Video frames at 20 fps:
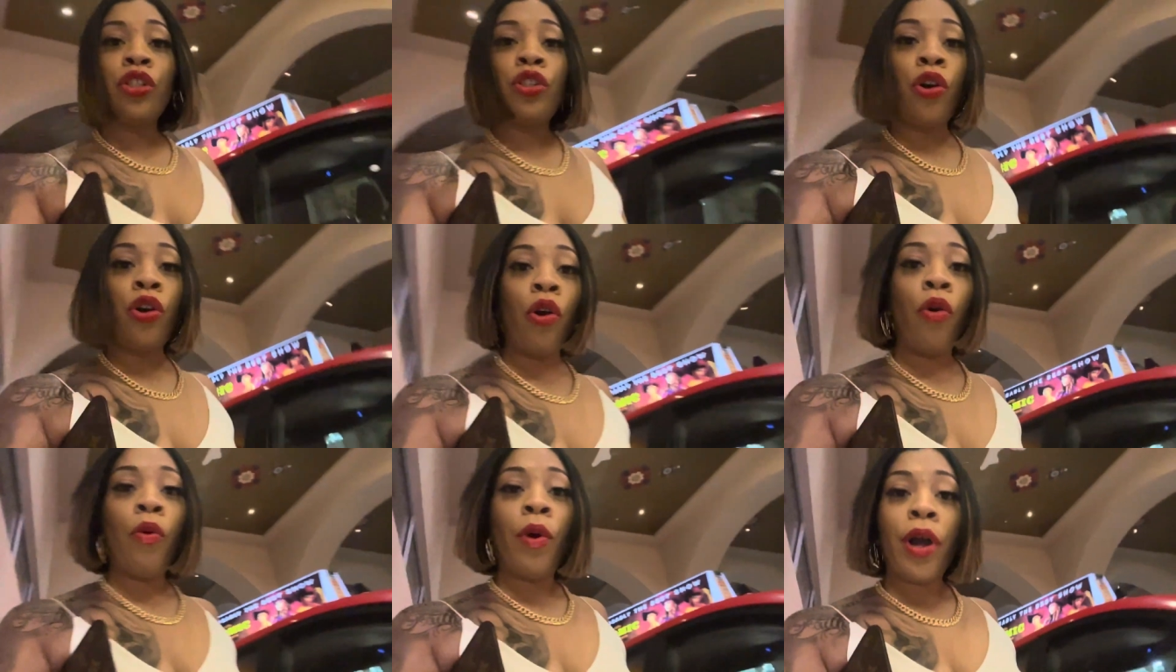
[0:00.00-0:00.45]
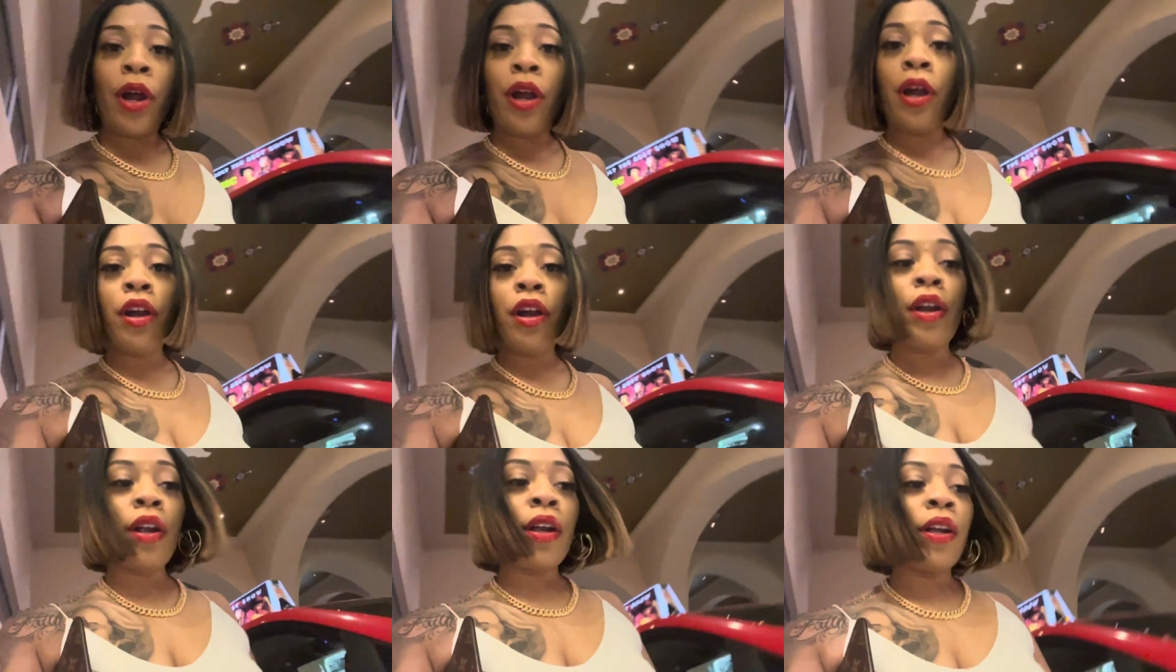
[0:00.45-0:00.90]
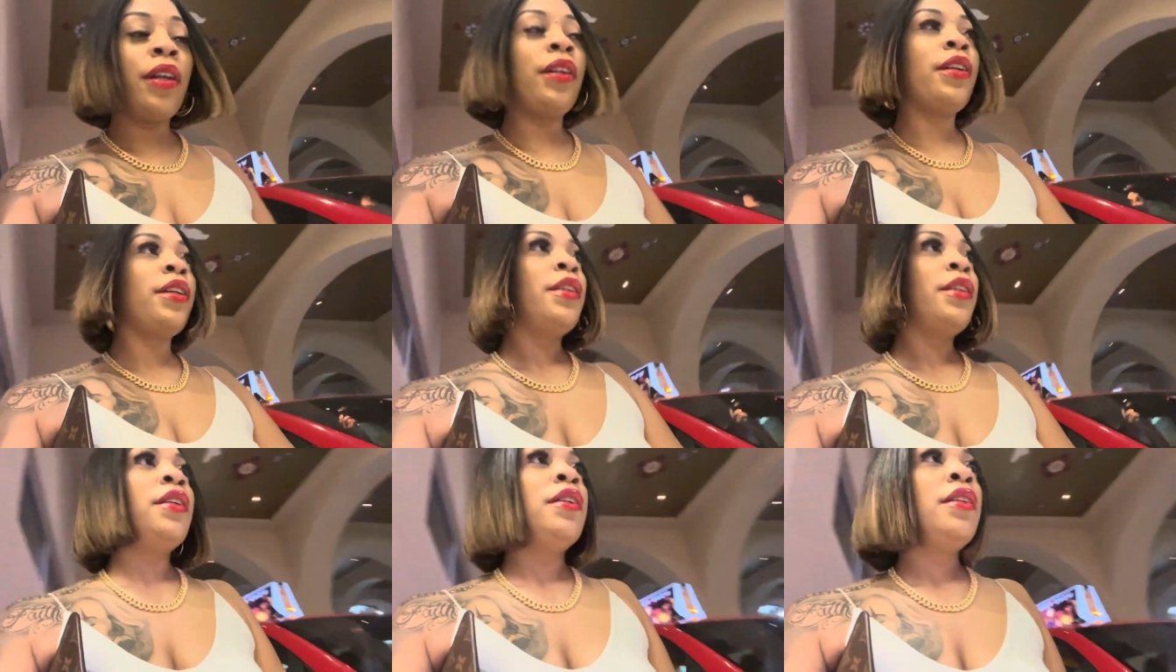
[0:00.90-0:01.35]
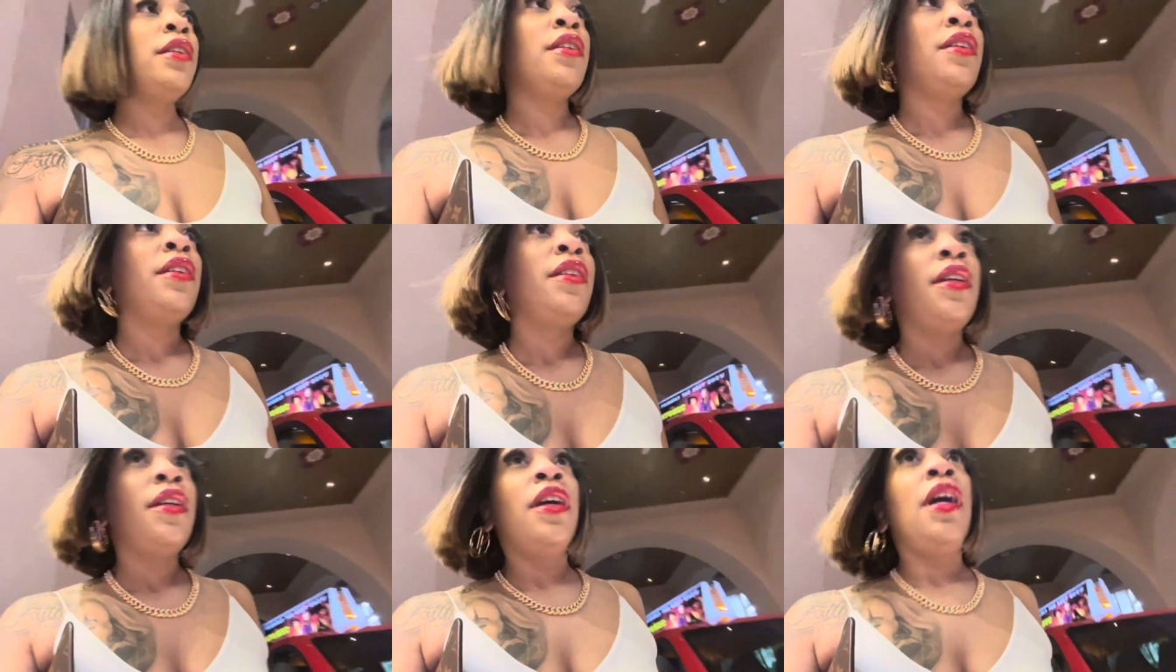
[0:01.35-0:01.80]
tour
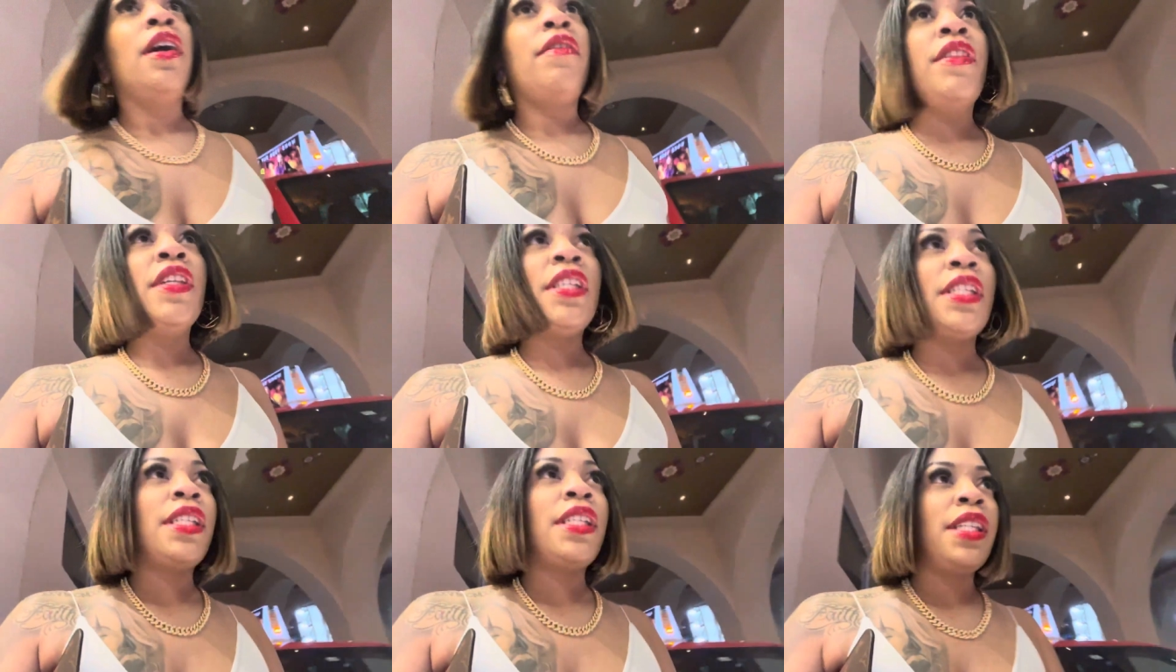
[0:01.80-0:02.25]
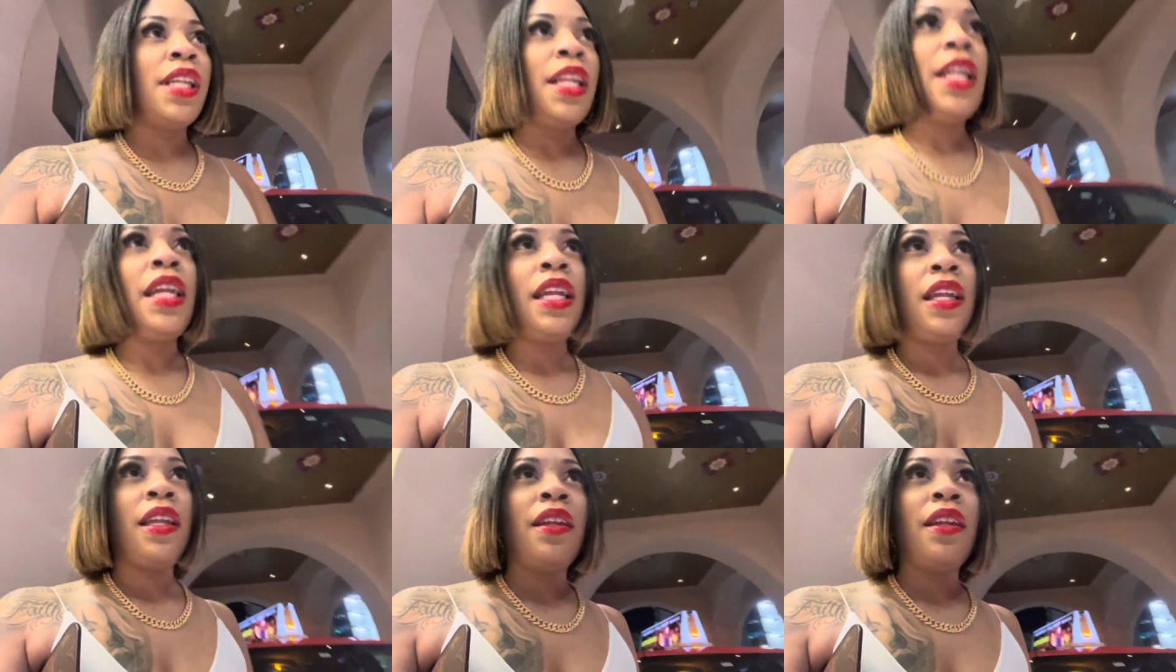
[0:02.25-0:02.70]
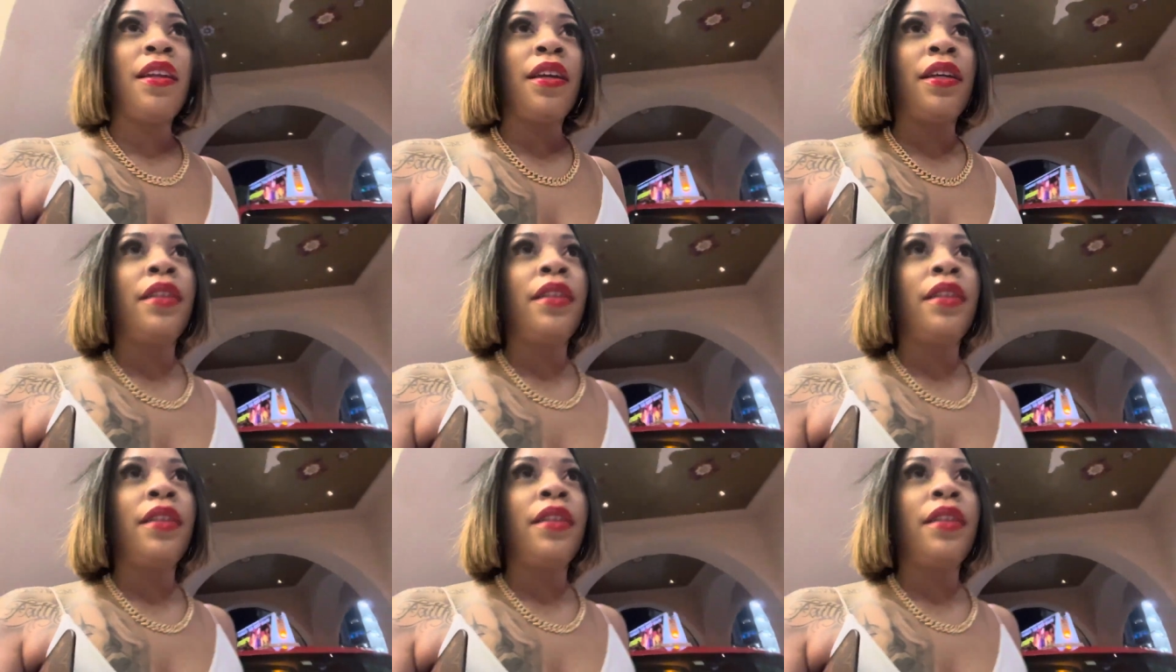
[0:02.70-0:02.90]
of the city